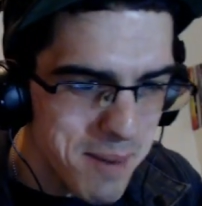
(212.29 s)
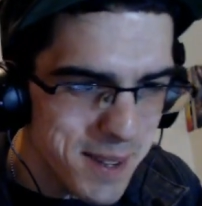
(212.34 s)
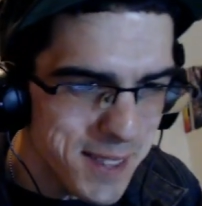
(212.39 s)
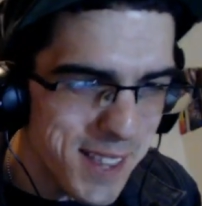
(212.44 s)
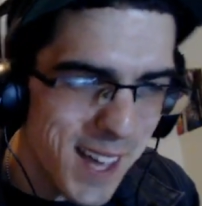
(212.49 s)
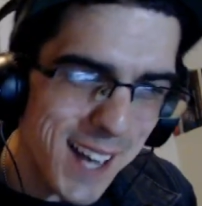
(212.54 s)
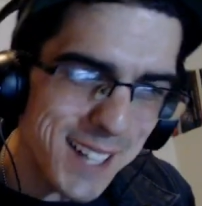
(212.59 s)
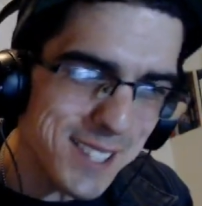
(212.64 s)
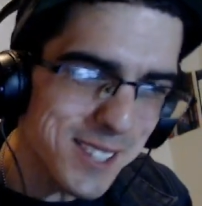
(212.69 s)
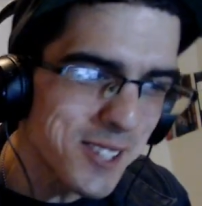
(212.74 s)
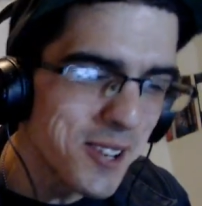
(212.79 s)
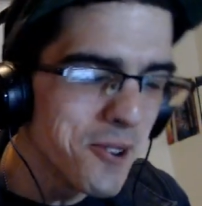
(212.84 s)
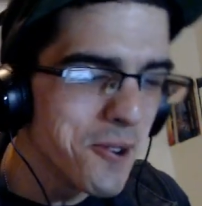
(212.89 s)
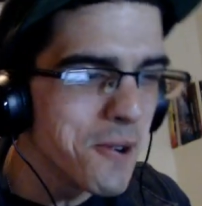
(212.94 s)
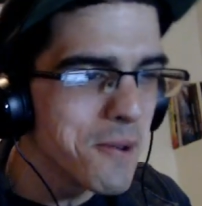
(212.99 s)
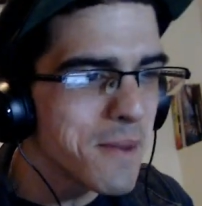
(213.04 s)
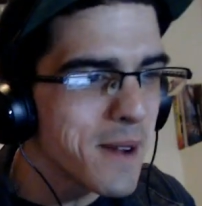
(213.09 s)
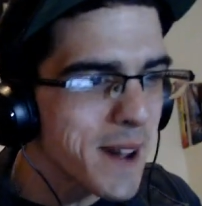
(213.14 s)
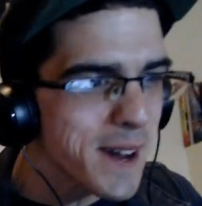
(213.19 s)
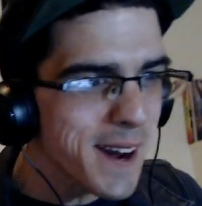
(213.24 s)
That's cool,
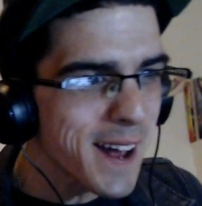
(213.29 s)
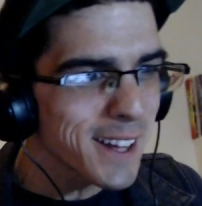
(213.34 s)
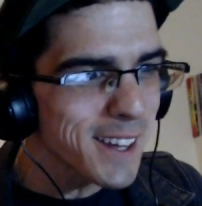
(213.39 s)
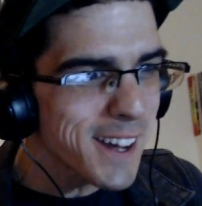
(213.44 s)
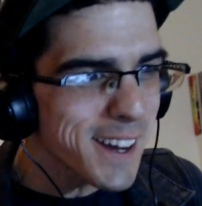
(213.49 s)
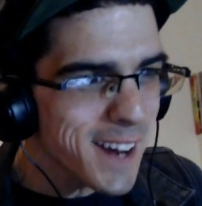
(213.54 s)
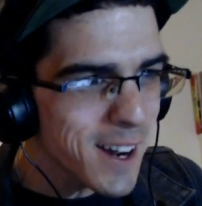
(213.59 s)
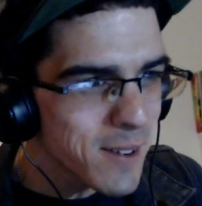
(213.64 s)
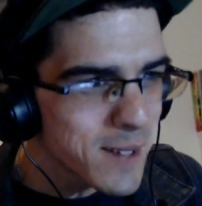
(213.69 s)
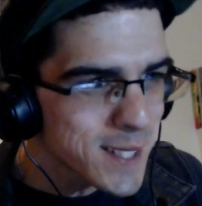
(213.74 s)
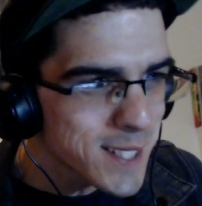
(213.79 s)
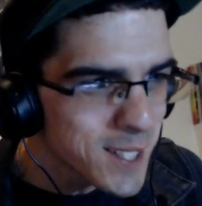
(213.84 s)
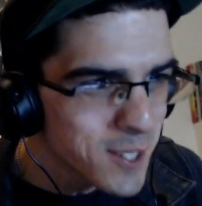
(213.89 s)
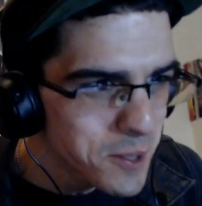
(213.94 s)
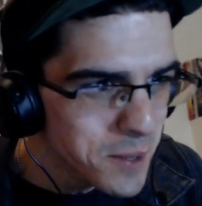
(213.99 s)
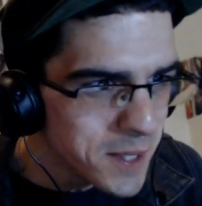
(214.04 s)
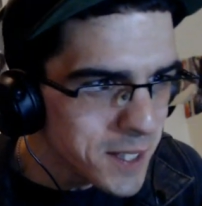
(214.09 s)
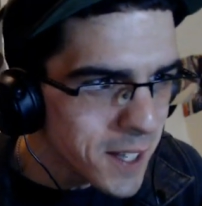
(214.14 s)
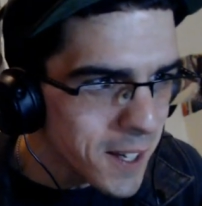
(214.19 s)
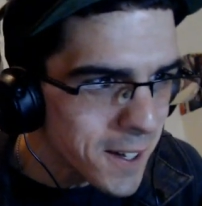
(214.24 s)
man. I like how he's
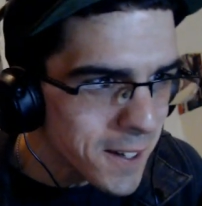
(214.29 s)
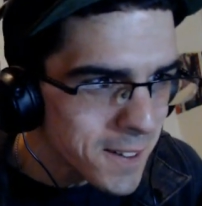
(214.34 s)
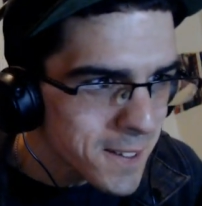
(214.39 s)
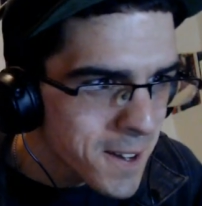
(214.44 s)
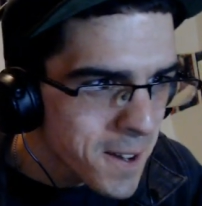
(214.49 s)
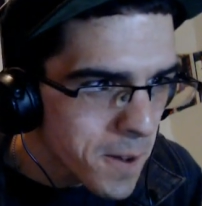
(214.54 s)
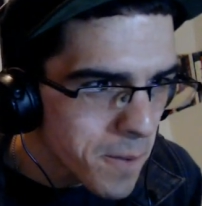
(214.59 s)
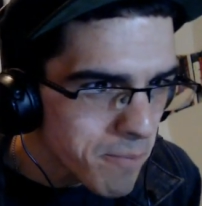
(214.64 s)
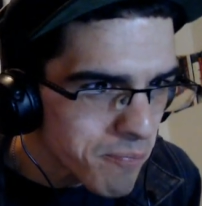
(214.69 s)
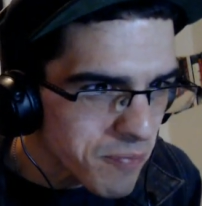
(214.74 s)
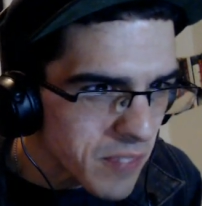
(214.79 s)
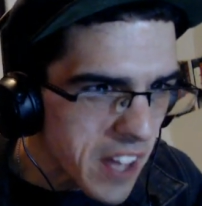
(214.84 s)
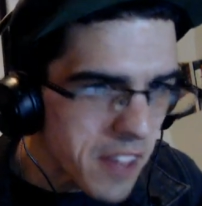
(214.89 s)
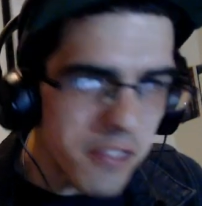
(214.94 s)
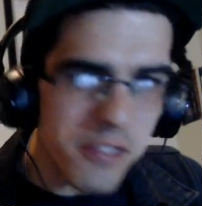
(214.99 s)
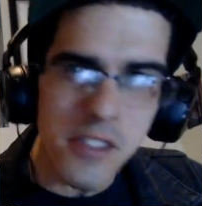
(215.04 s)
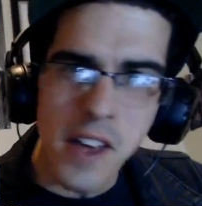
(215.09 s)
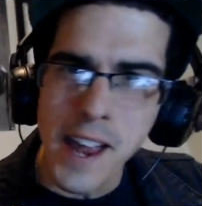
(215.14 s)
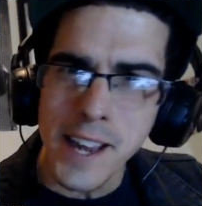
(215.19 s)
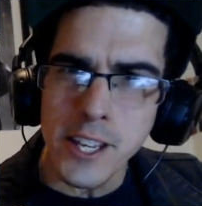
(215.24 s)
doing that. And
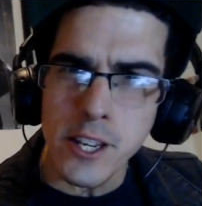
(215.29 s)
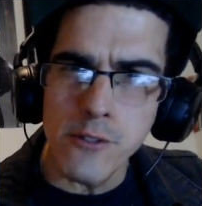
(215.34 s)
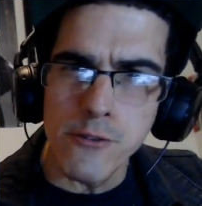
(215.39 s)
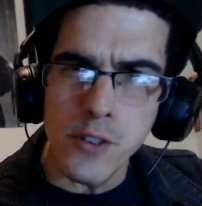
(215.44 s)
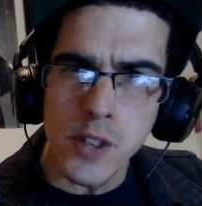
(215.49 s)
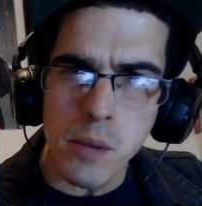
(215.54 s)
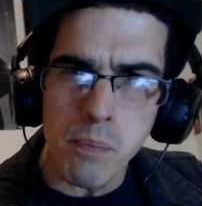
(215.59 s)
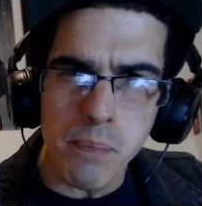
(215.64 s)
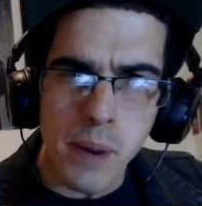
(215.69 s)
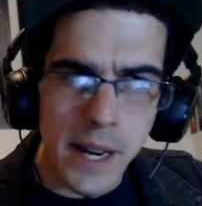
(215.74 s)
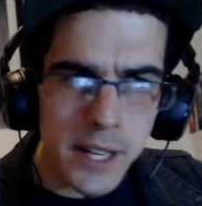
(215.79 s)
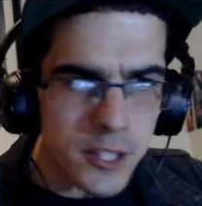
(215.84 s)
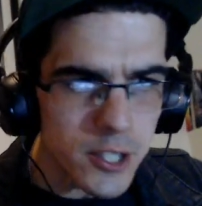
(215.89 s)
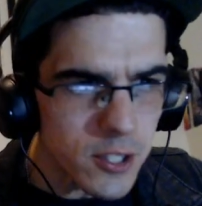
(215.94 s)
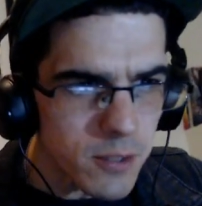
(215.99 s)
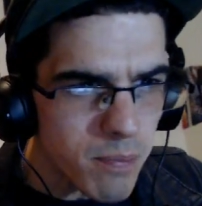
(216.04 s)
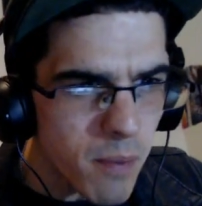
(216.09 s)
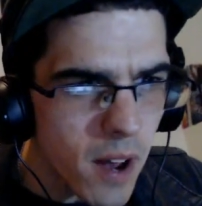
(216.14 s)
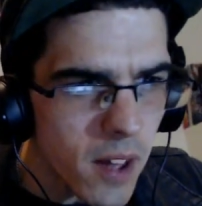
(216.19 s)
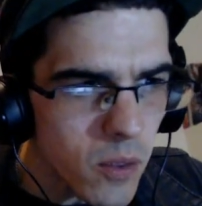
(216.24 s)
thank you for the pictures,
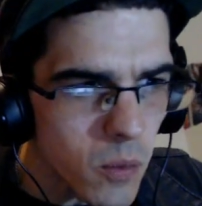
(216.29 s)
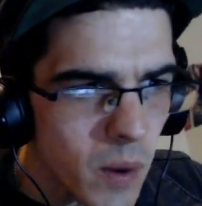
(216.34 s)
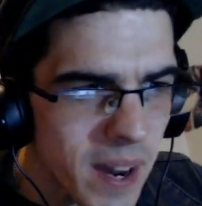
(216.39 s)
by the way.